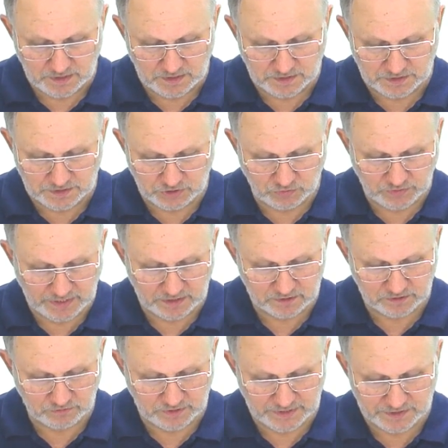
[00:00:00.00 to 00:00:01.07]
So
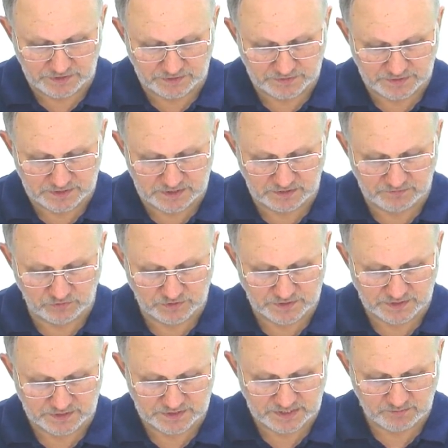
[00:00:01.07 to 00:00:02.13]
calculating this
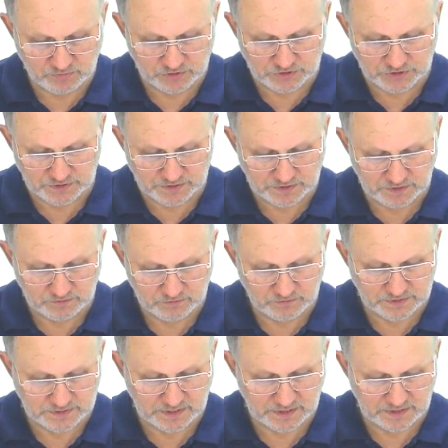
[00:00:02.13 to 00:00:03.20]
difference in temperatures
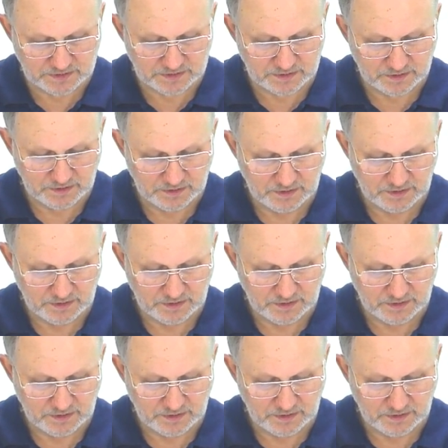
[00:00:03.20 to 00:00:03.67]
results